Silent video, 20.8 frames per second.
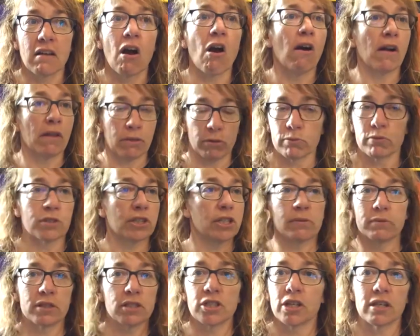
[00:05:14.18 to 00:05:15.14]
I thought
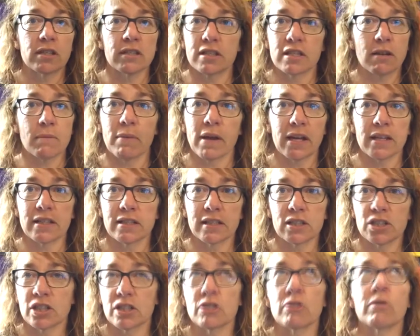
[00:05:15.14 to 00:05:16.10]
she was just
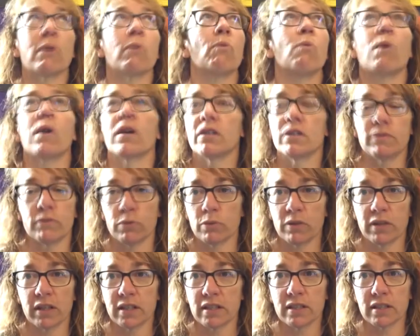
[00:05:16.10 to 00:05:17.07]
amazing. She's doing wonderful
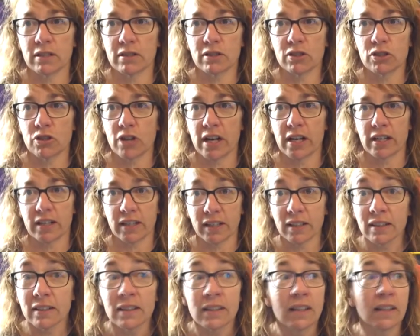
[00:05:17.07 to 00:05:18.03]
things in
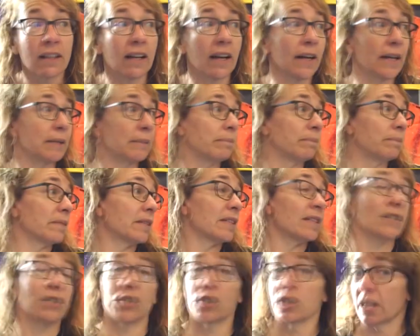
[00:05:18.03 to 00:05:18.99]
Australia.
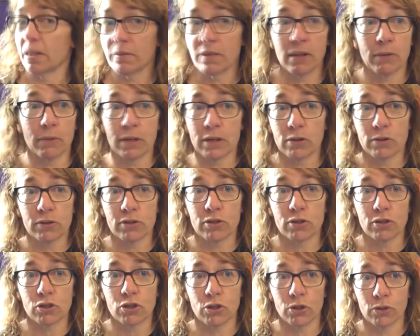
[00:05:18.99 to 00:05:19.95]
It's a shame that we
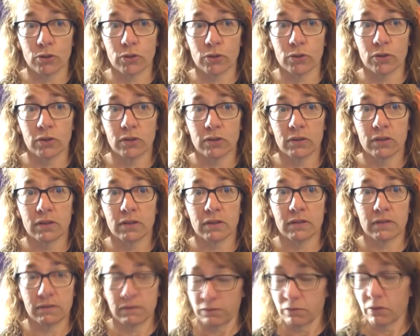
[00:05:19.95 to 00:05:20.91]
lost her too
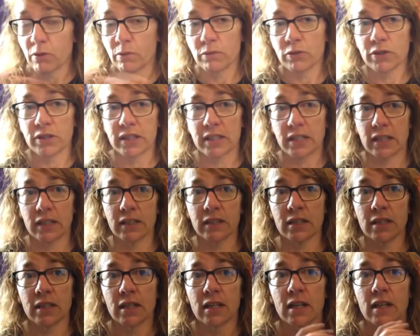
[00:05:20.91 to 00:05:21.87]
from New
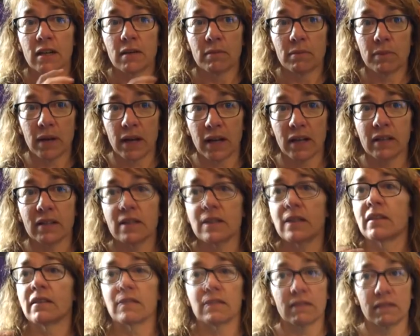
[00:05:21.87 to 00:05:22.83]
Zealand, but
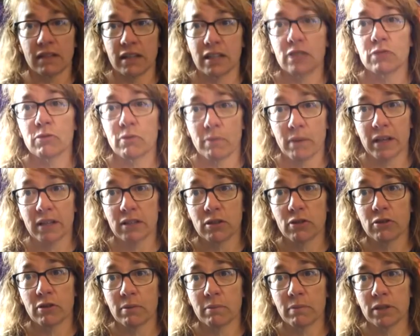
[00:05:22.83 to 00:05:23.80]
that's what makes
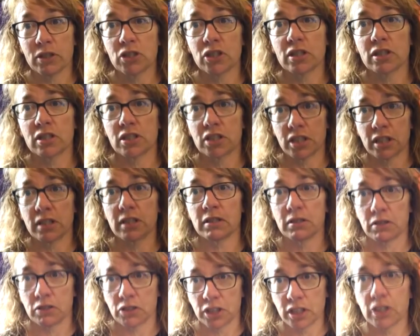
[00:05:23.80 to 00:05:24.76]
her ambitious.
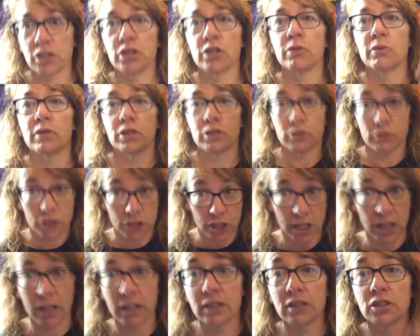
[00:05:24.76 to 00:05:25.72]
She knew a new
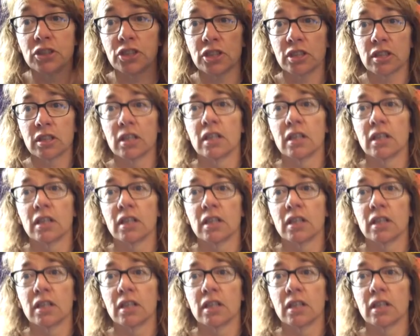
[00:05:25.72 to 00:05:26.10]
challenge.